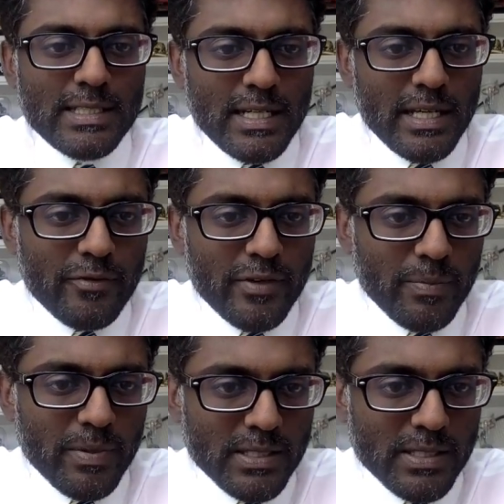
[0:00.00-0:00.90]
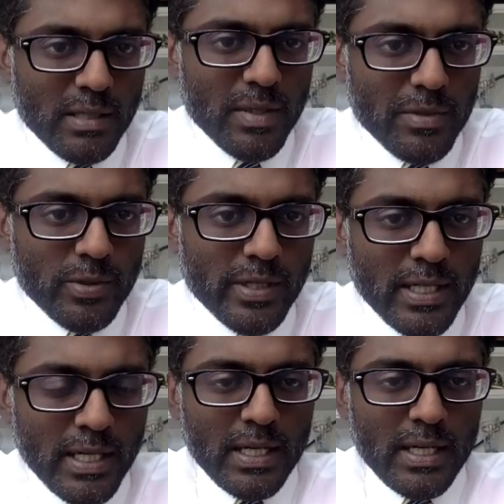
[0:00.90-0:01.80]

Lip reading: Today, your free pick is going to be between